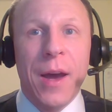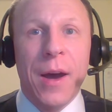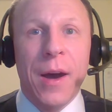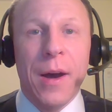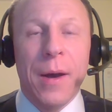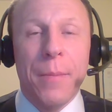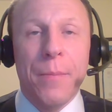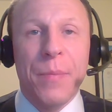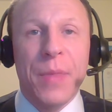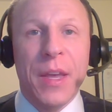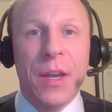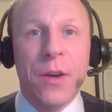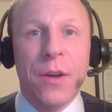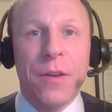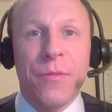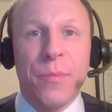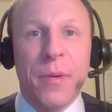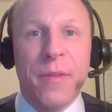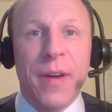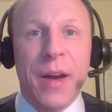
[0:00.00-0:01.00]
They
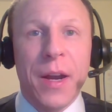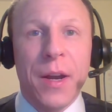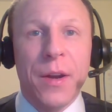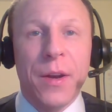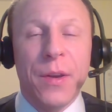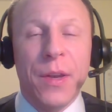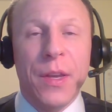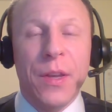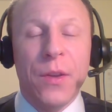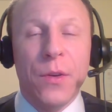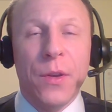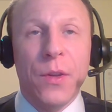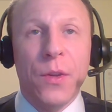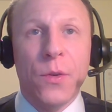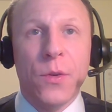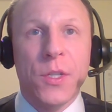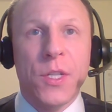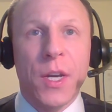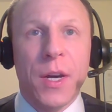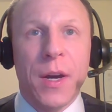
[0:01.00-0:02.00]
could have
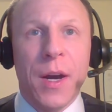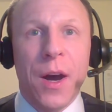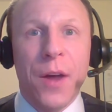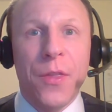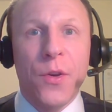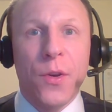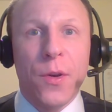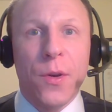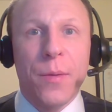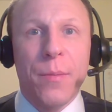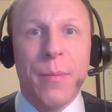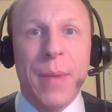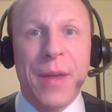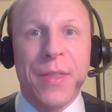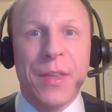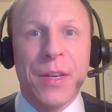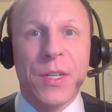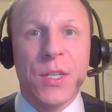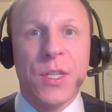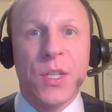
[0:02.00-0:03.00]
used other
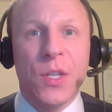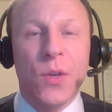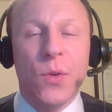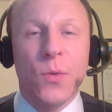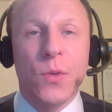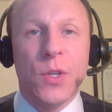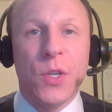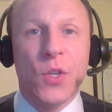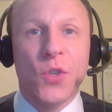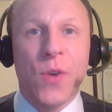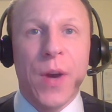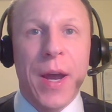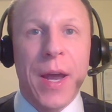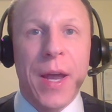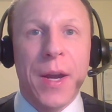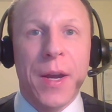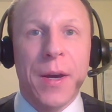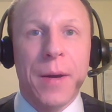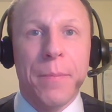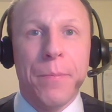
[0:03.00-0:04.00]
methods to try
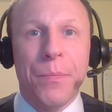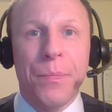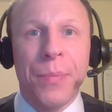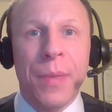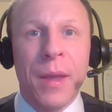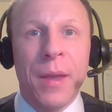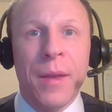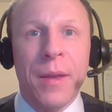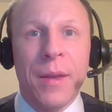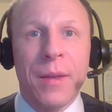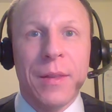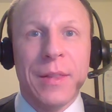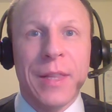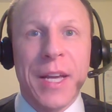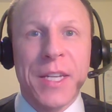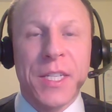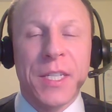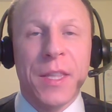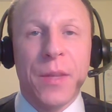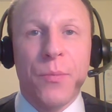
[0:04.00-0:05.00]
and
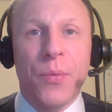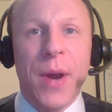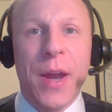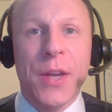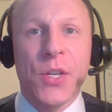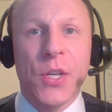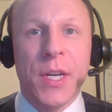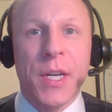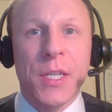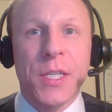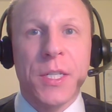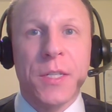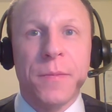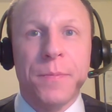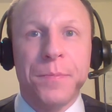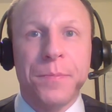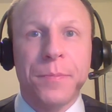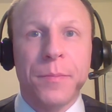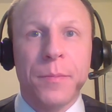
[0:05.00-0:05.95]
lessen the prejudice